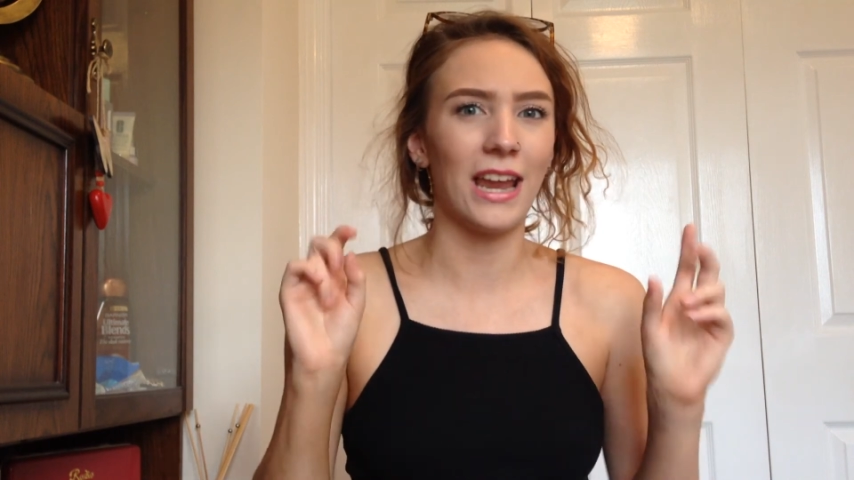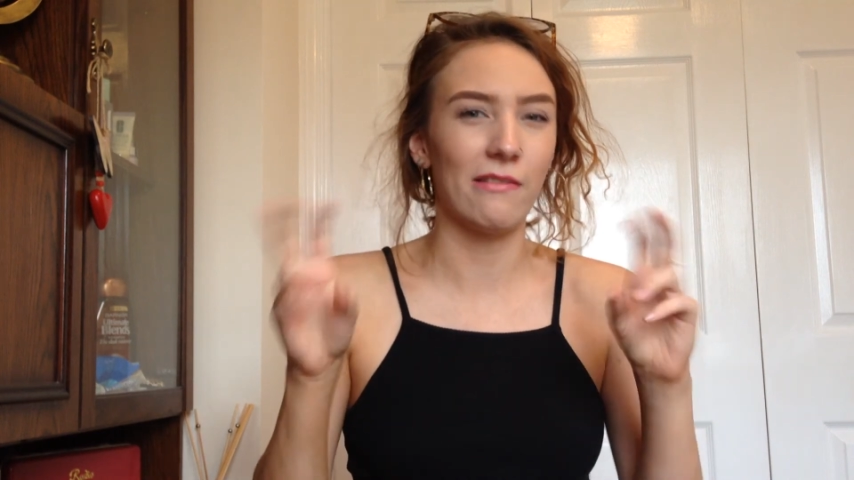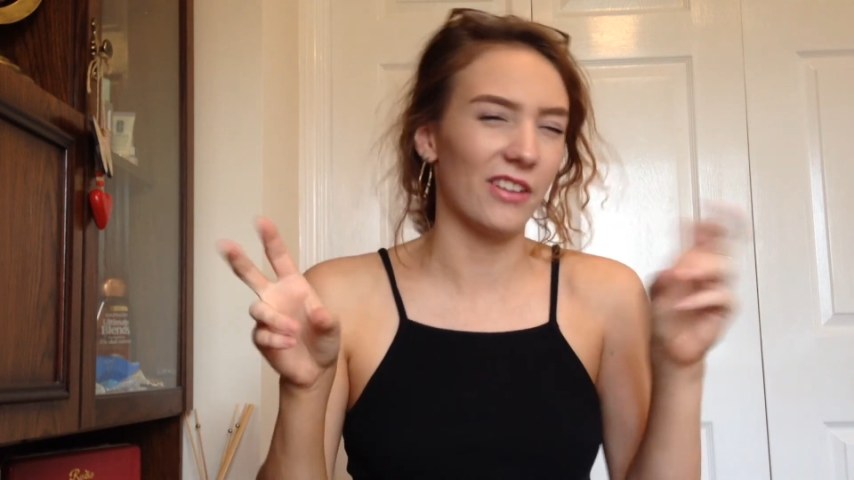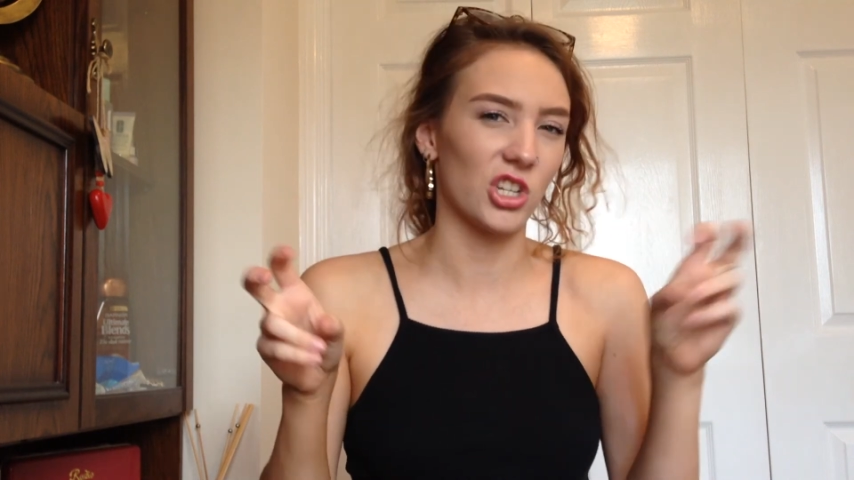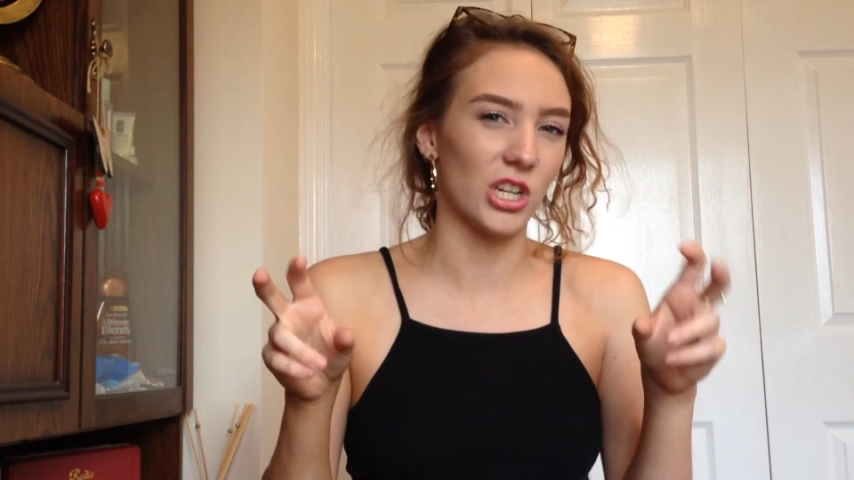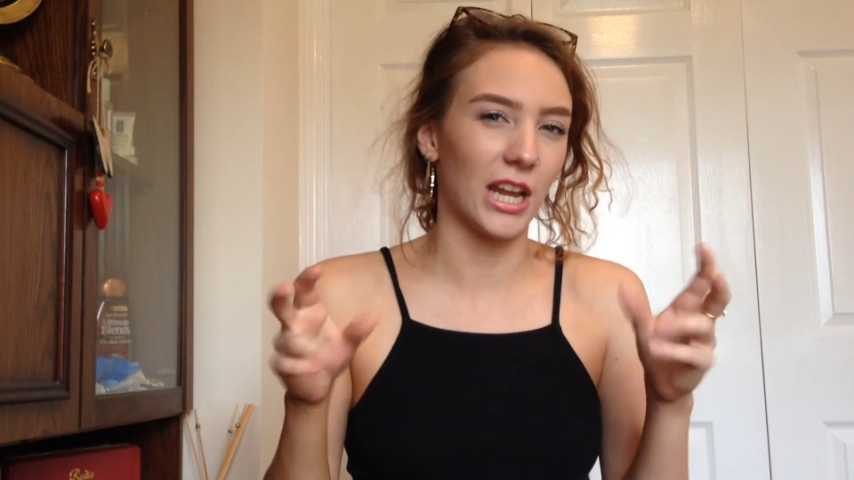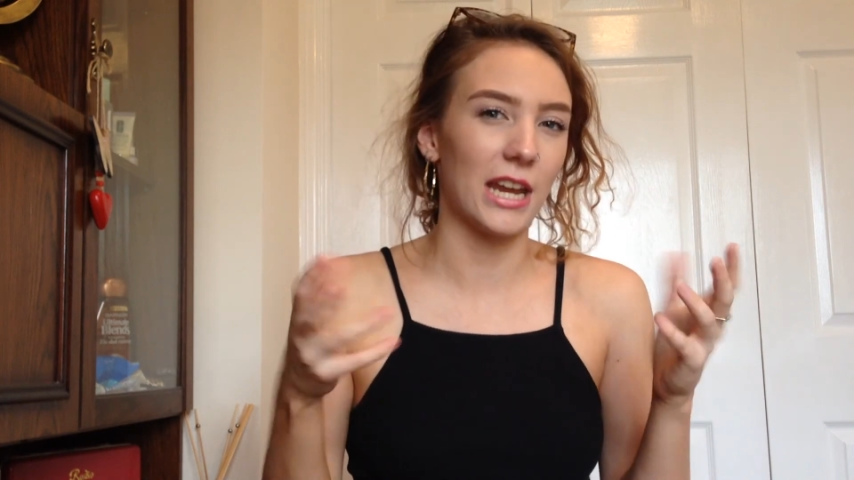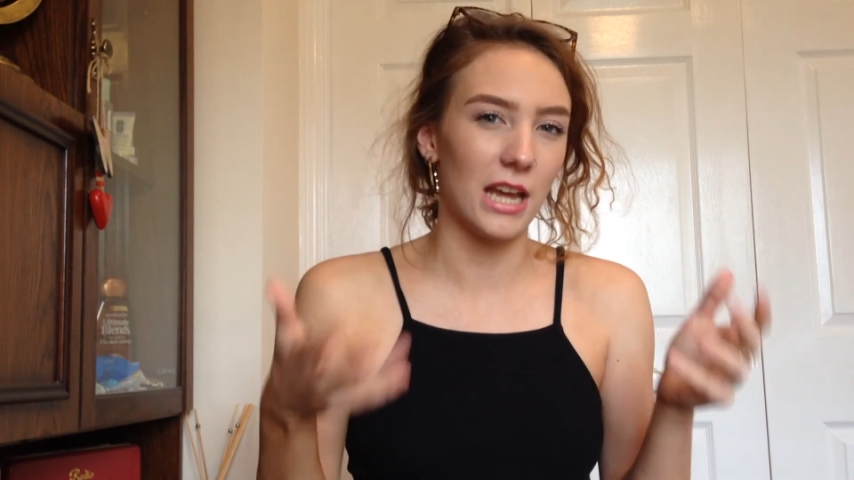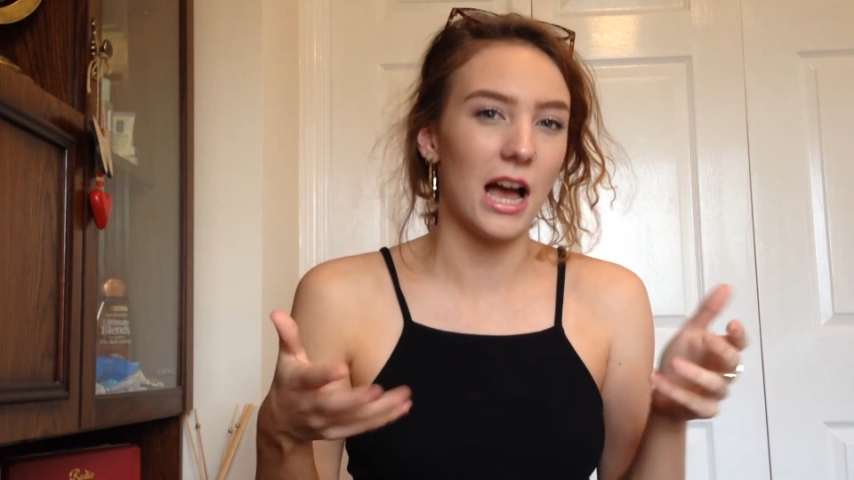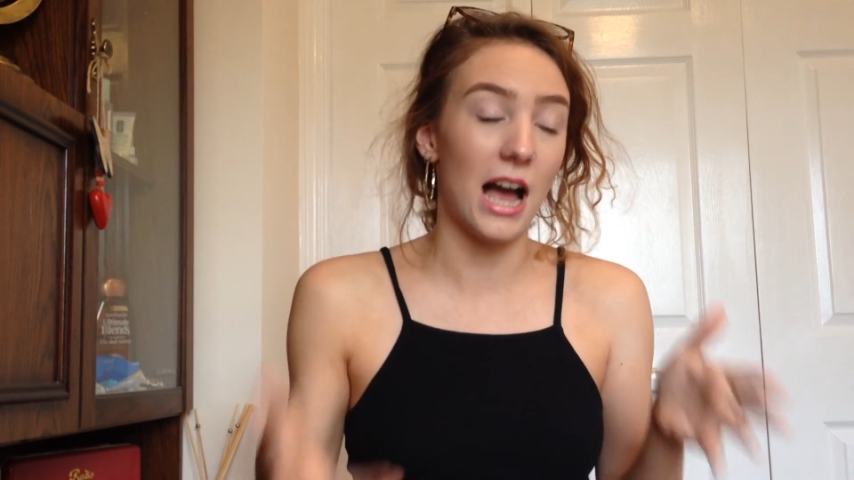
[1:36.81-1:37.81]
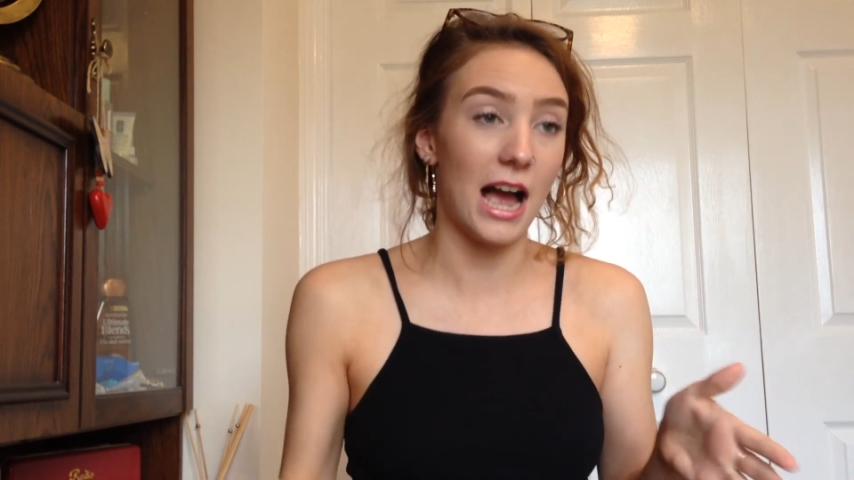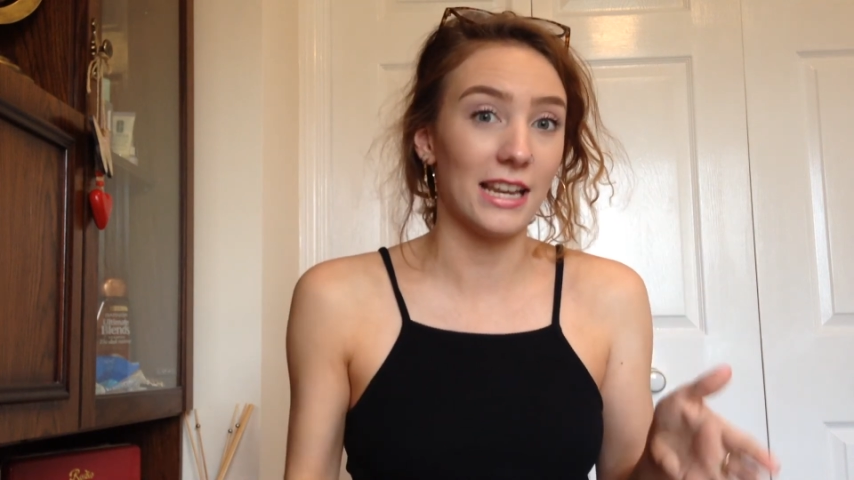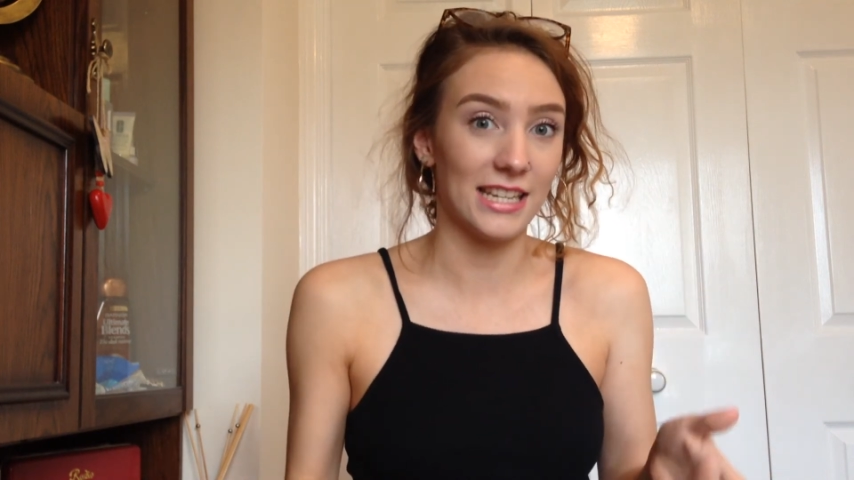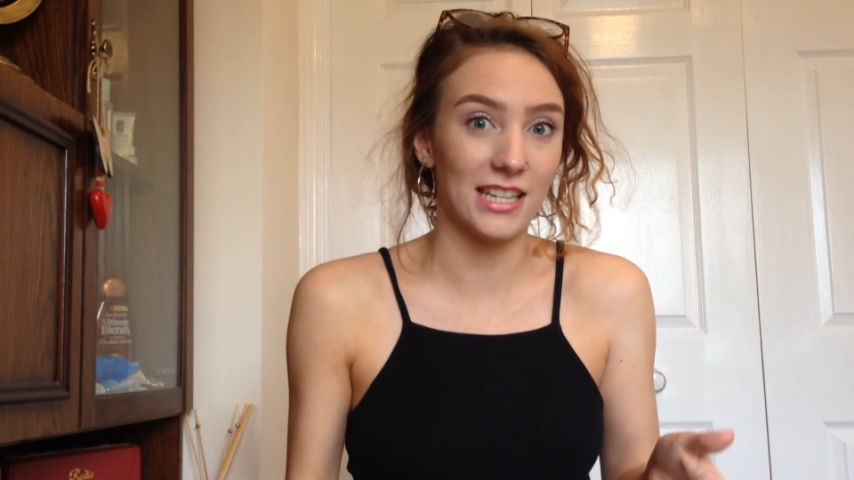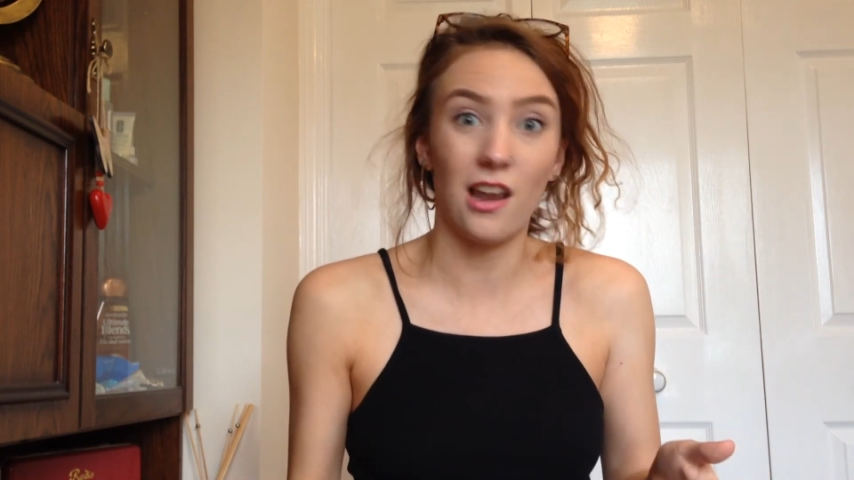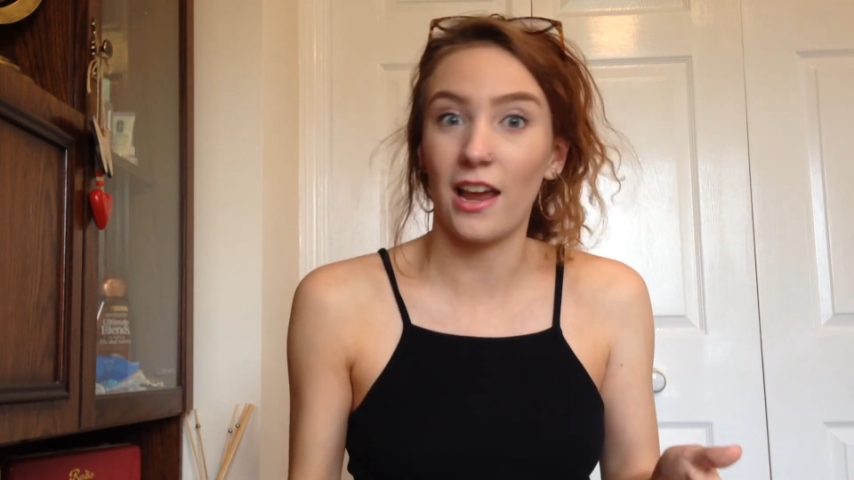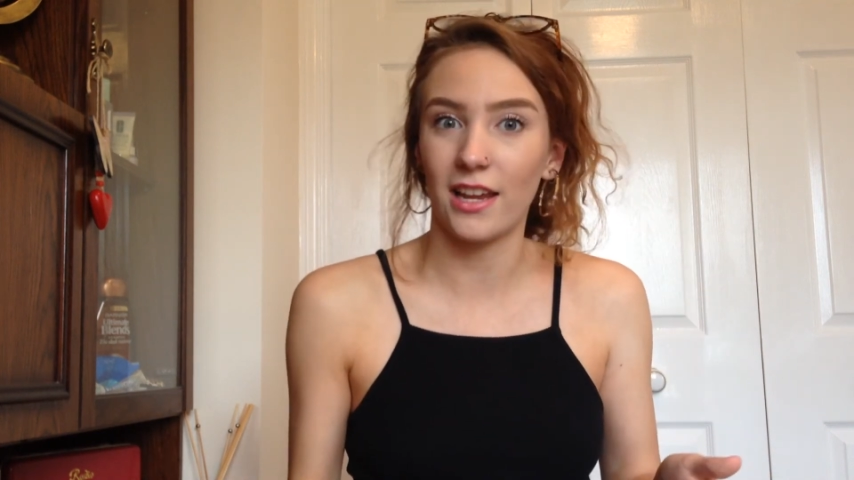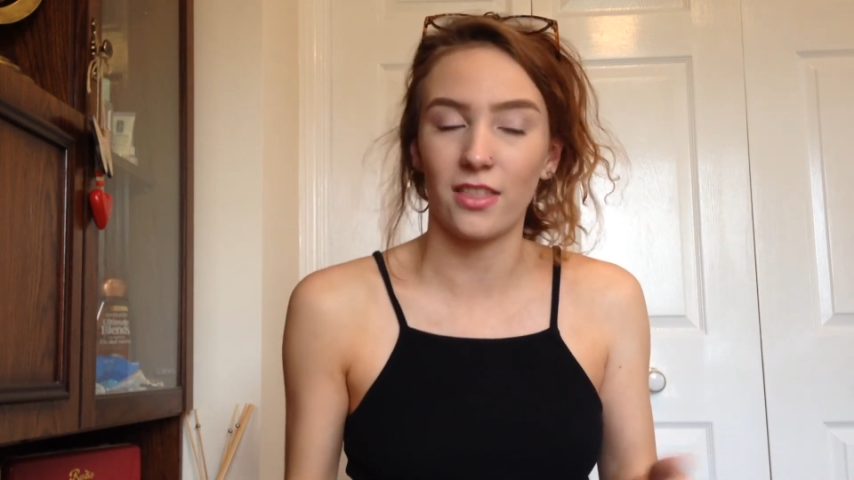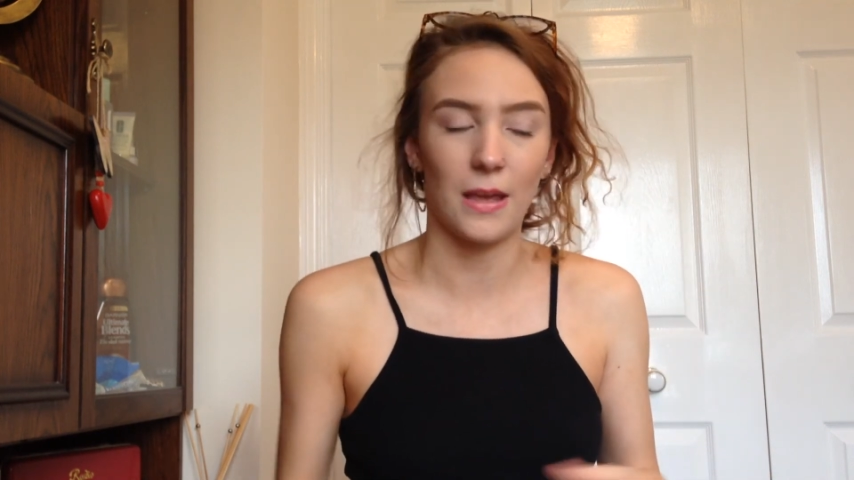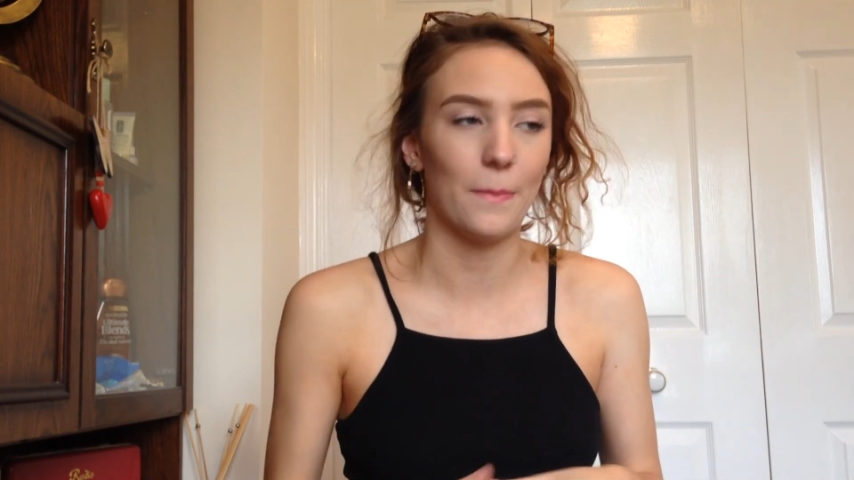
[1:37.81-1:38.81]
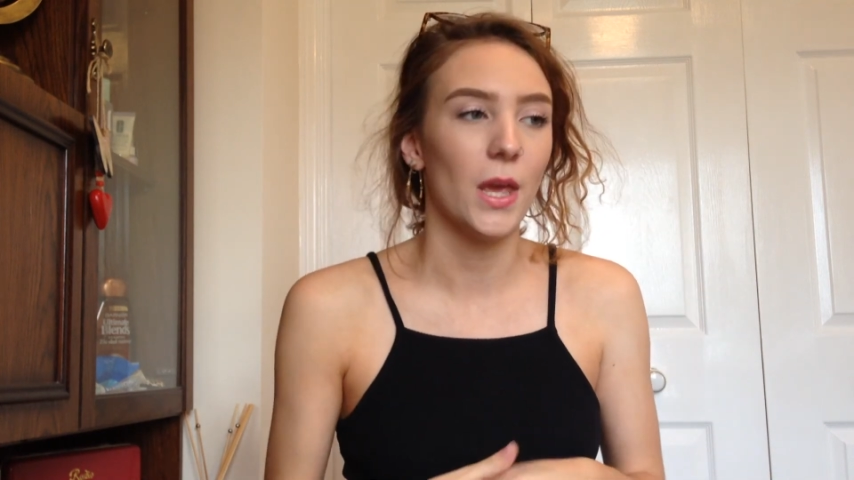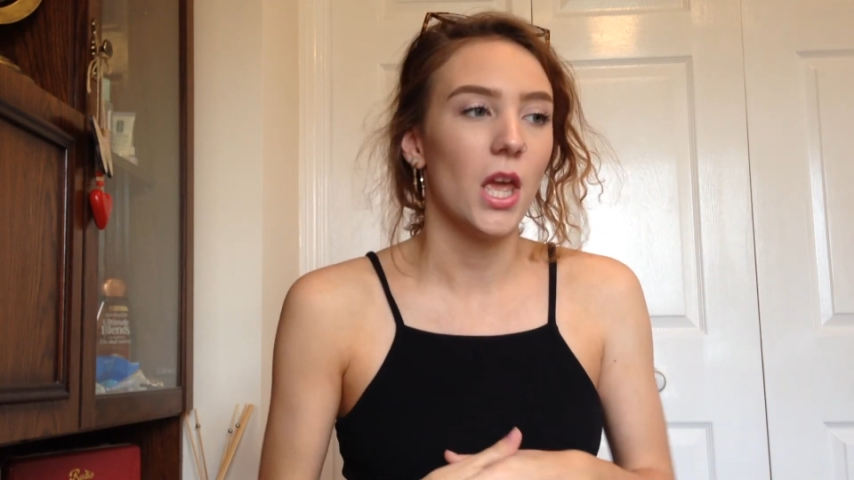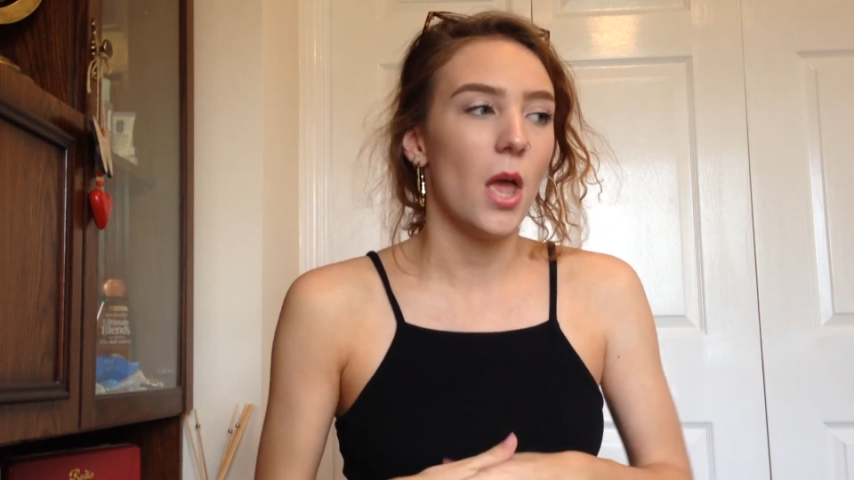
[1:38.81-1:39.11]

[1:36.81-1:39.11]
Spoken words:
in fashion again, I did like them.